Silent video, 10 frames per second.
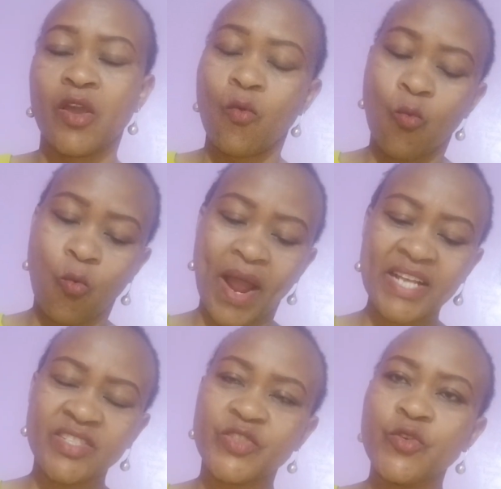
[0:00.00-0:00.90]

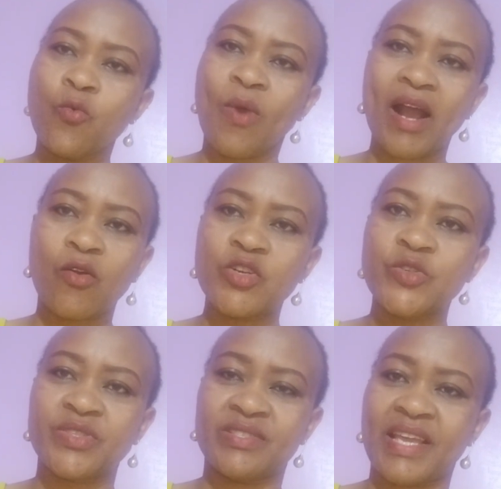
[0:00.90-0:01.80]
Once you work on
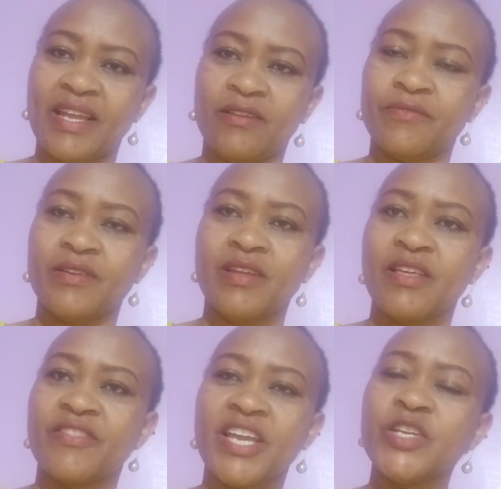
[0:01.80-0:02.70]
yourself,
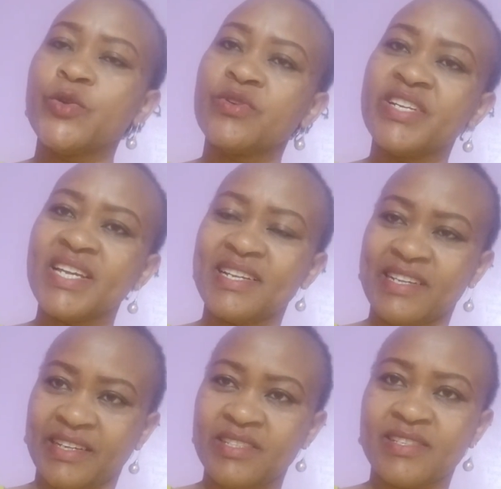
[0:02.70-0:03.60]
then you
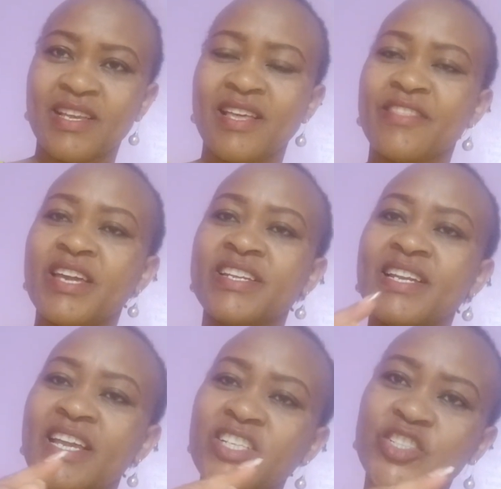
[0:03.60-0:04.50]
realize the
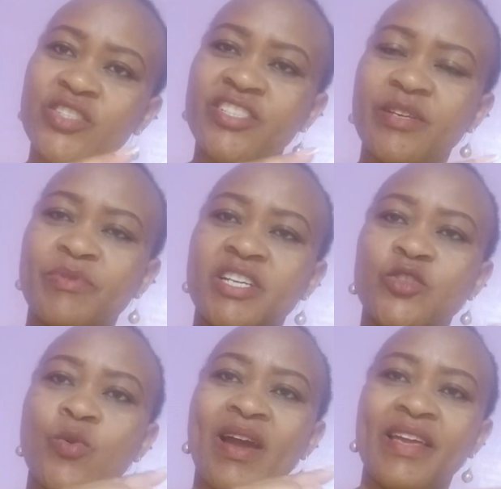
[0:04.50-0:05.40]
relationship that
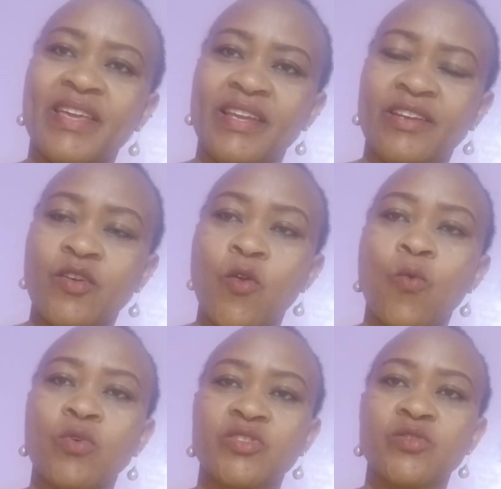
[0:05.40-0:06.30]
you are in
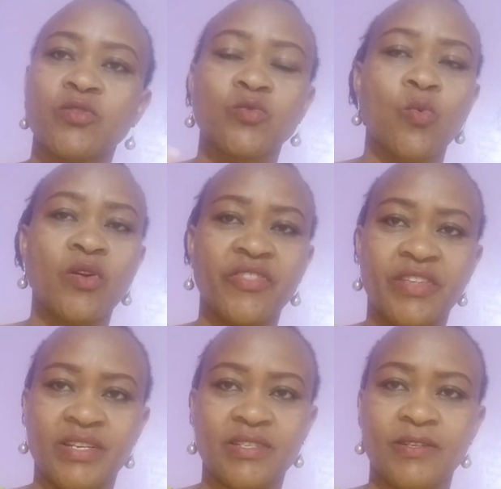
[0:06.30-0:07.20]
was not worth
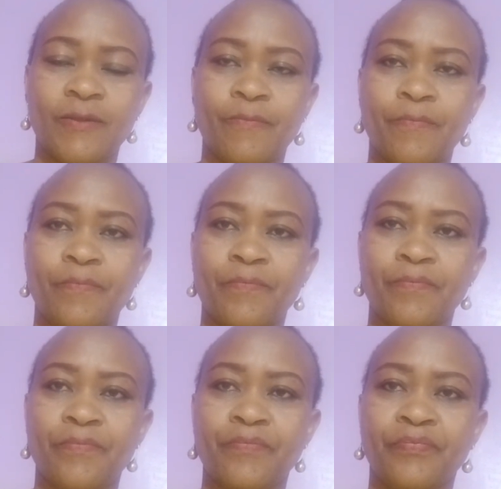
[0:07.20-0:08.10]
it.
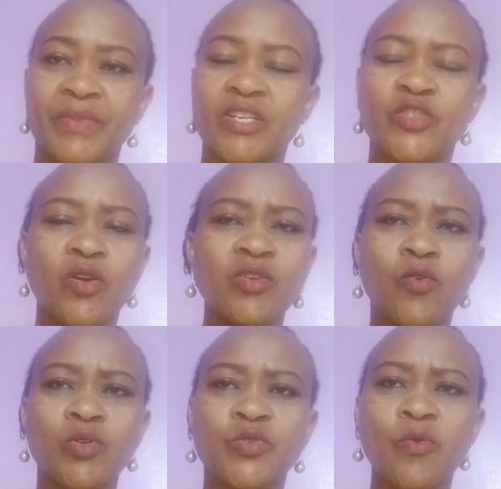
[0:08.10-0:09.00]
Don't
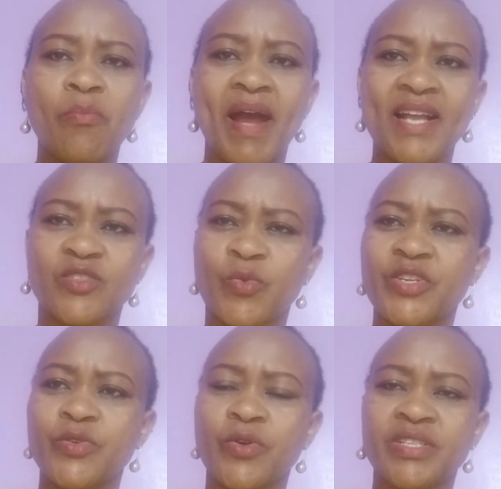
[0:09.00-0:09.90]
go too much when
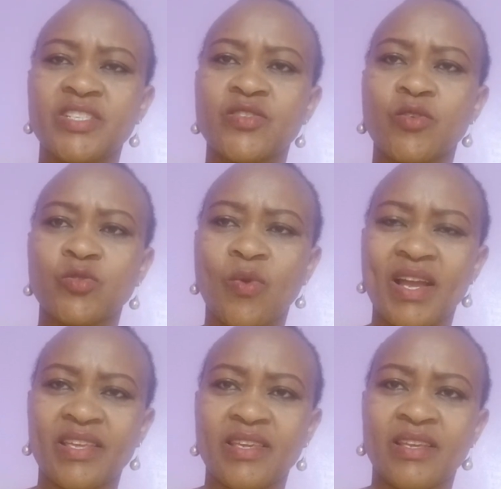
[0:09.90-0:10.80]
you know it is not
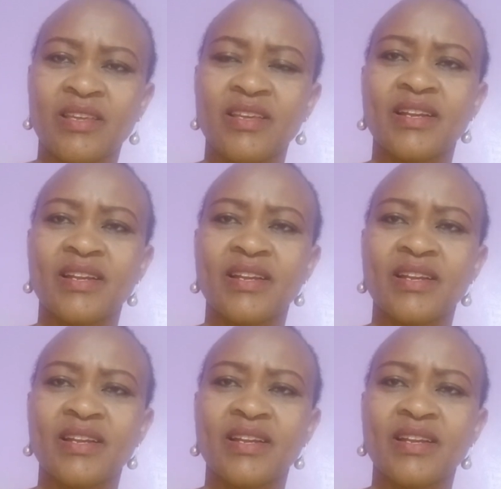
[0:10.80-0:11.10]
working.